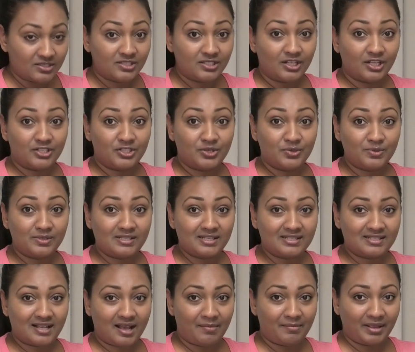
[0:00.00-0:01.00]
So the juice
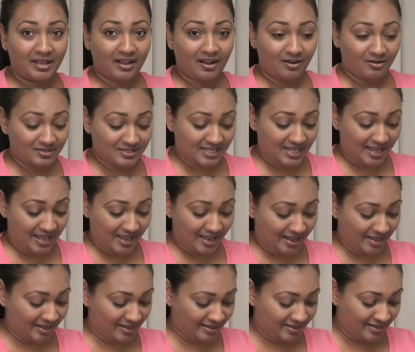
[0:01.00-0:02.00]
is coming out
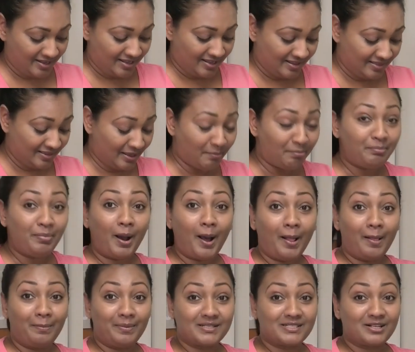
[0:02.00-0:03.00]
here. The
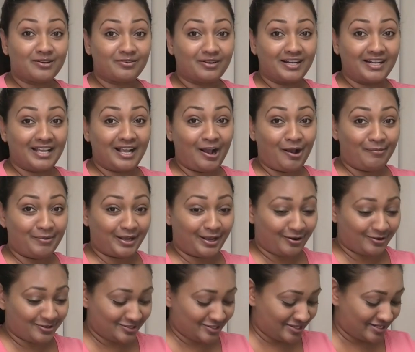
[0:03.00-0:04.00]
pulp is already coming
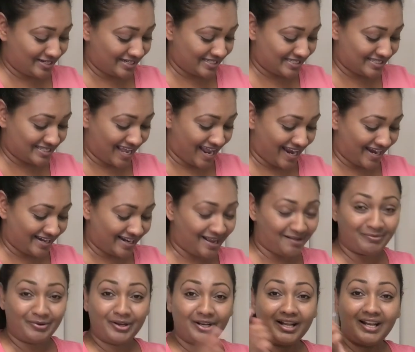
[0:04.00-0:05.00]
out on this side.
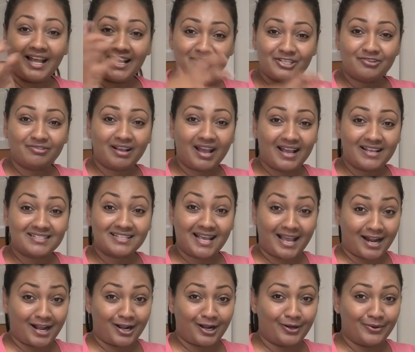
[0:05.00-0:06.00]
I'm gonna let you guys
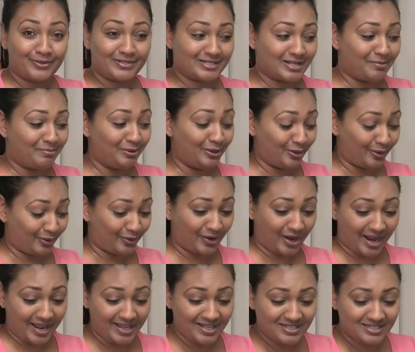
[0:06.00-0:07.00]
get a close-up look,
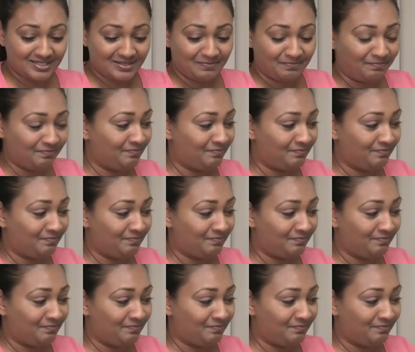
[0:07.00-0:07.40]
right?